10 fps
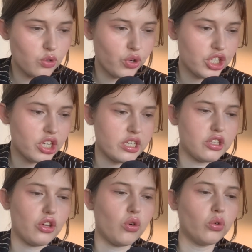which is
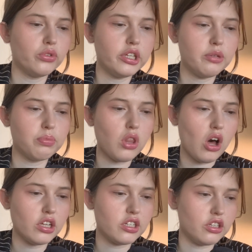The Only
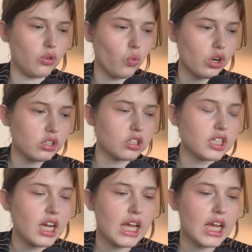Blonde in the World.